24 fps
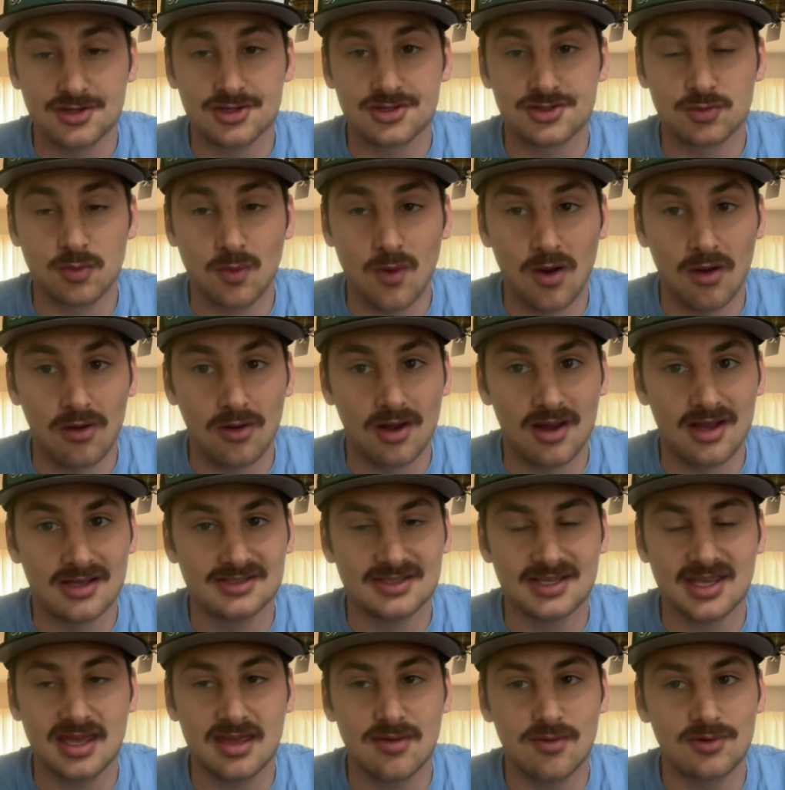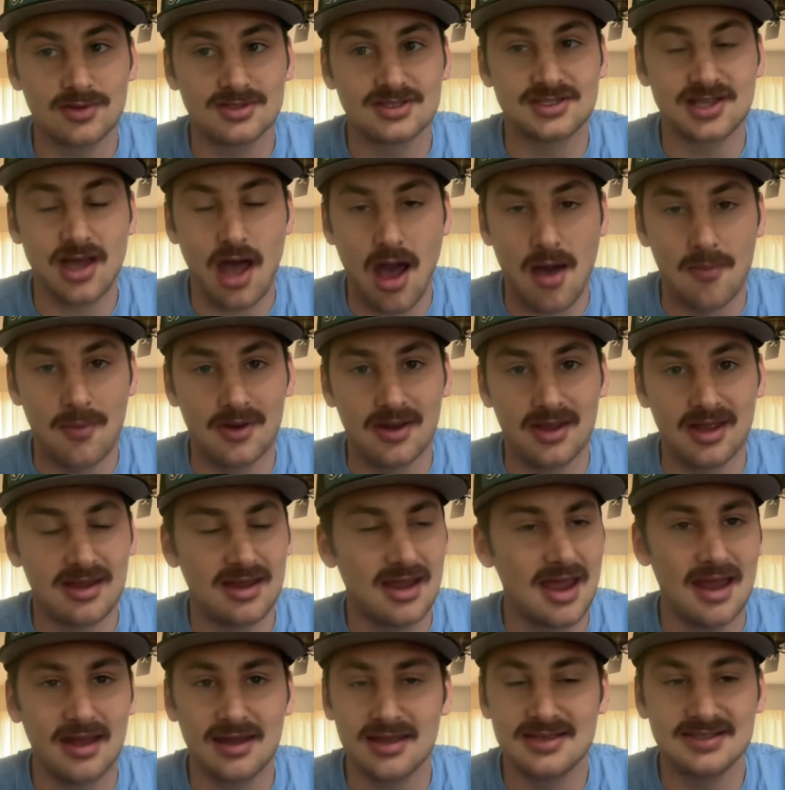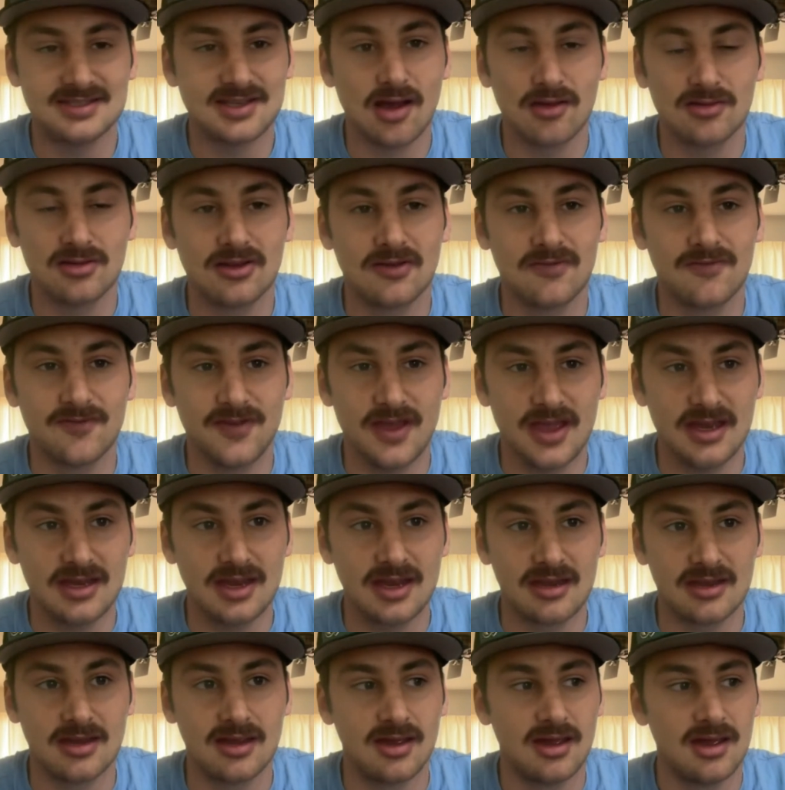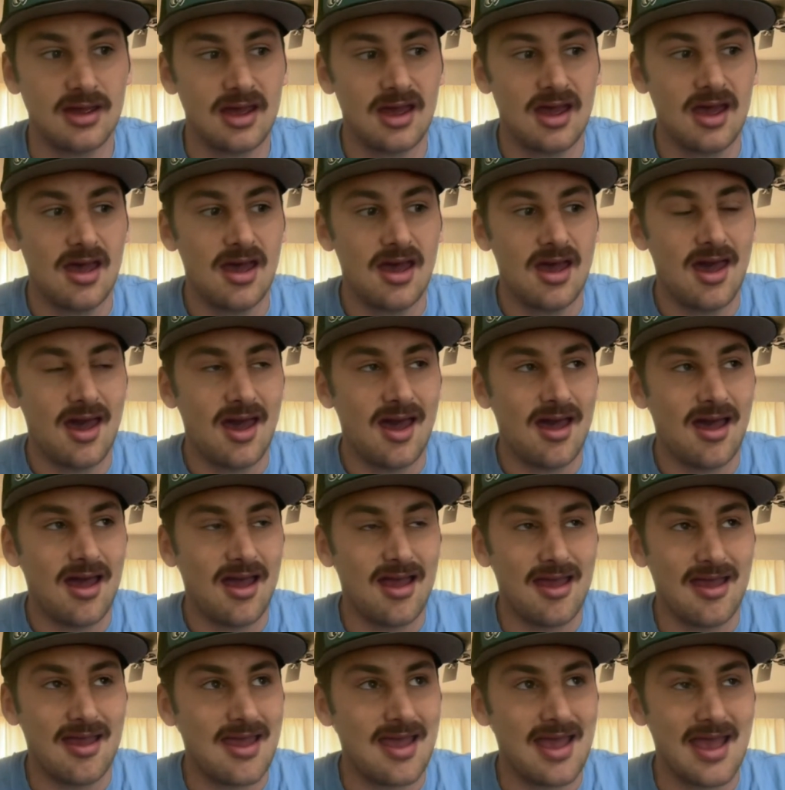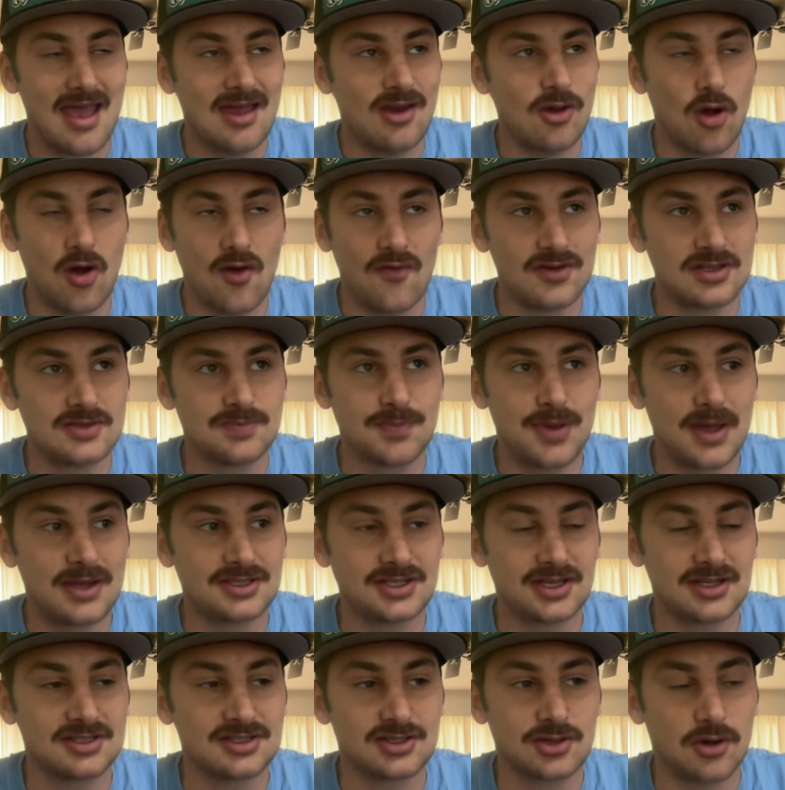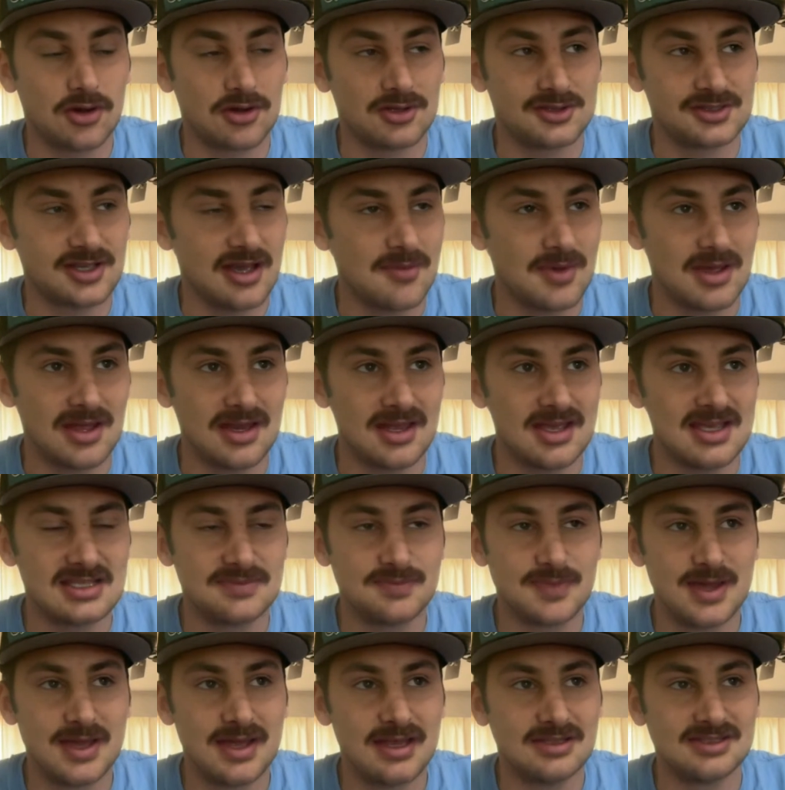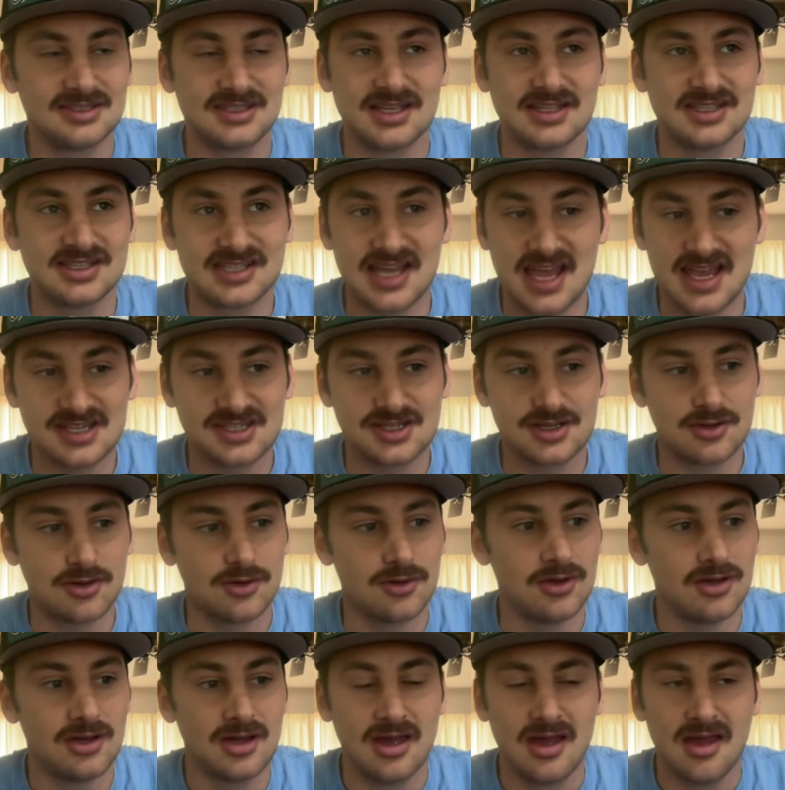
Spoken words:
Suarez. He was dominant, and he's undefeated in all of his pitching starts. I mean, he's been sensational.